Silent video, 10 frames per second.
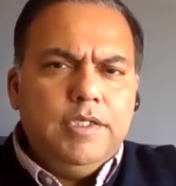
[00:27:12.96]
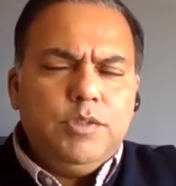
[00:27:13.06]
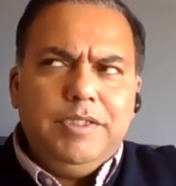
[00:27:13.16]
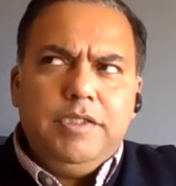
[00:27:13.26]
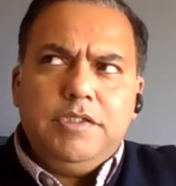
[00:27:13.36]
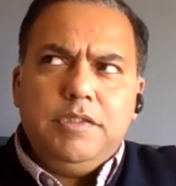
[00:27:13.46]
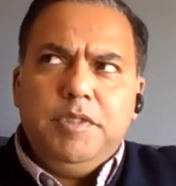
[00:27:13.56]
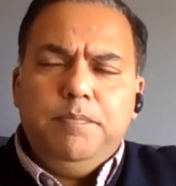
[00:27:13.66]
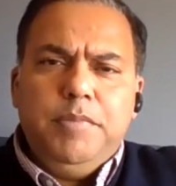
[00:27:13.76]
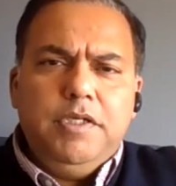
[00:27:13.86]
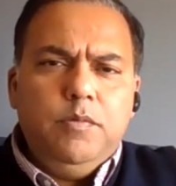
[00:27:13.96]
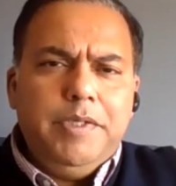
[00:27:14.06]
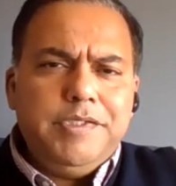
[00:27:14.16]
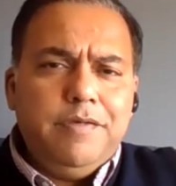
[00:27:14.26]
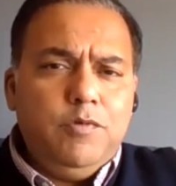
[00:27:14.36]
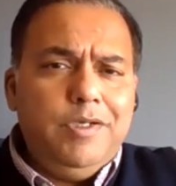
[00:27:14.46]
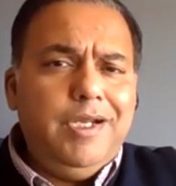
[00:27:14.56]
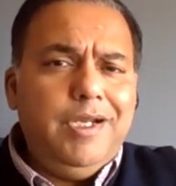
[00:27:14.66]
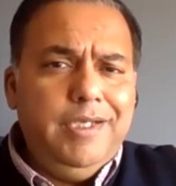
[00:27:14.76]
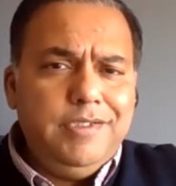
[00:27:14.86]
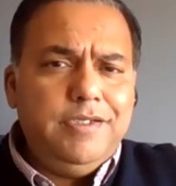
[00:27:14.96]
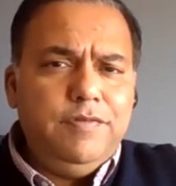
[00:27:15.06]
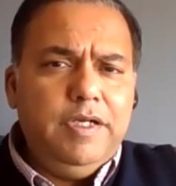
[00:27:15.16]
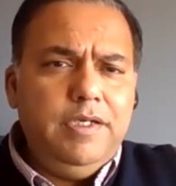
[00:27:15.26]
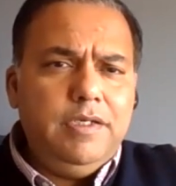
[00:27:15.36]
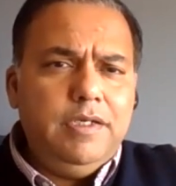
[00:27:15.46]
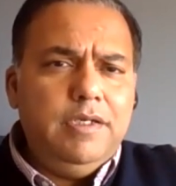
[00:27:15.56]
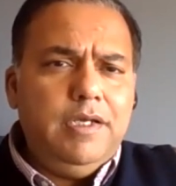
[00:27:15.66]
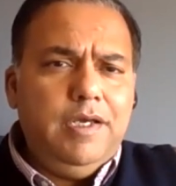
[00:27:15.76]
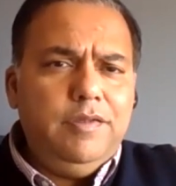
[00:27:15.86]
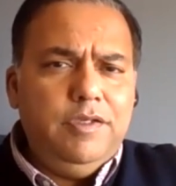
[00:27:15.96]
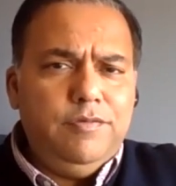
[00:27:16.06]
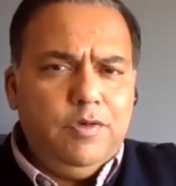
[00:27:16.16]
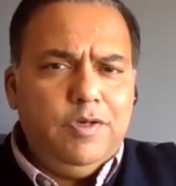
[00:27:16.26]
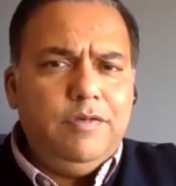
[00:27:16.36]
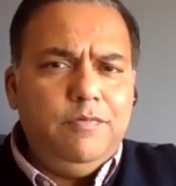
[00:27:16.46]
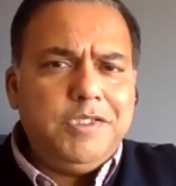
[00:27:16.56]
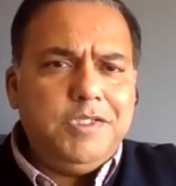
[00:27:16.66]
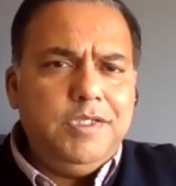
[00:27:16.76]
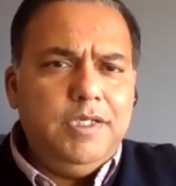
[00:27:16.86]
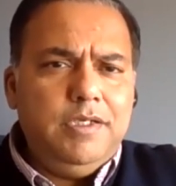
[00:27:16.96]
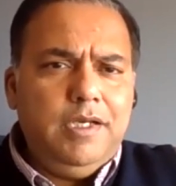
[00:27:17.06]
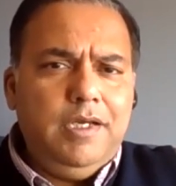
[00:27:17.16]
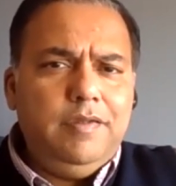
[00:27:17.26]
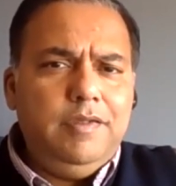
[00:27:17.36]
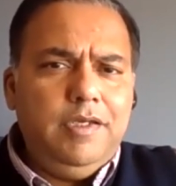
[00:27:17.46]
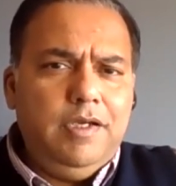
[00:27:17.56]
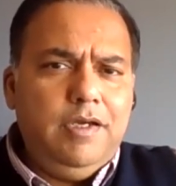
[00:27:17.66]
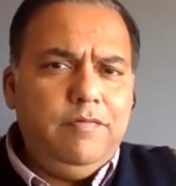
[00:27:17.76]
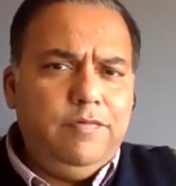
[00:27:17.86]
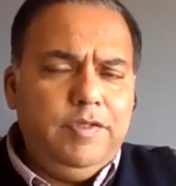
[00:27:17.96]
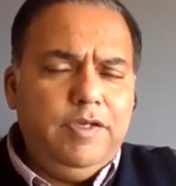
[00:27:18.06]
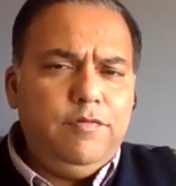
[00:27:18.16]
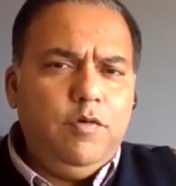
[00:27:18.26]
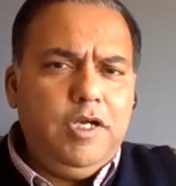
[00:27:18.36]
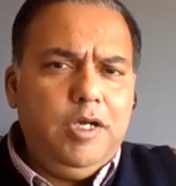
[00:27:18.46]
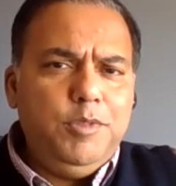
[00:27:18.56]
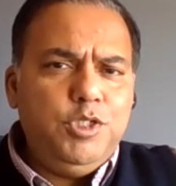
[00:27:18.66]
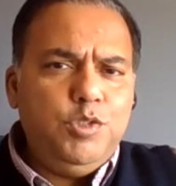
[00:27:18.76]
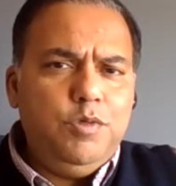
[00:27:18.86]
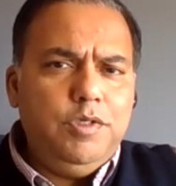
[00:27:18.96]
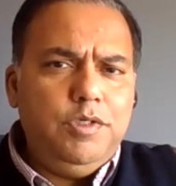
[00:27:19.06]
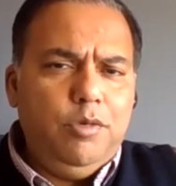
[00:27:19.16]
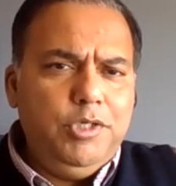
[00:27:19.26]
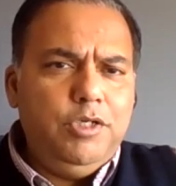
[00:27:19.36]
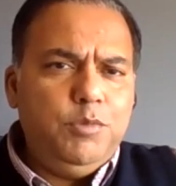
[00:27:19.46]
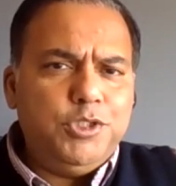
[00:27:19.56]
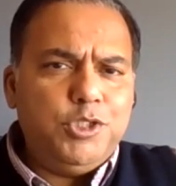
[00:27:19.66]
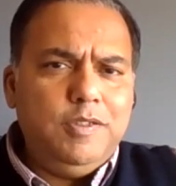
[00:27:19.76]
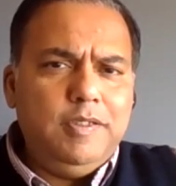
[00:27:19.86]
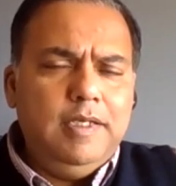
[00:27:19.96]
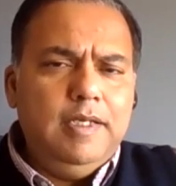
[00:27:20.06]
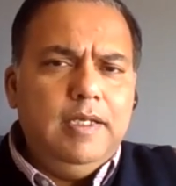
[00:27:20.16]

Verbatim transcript: so i think some of the bigger ones have got identified and they've got invested in, and they have therefore come into a dominant position.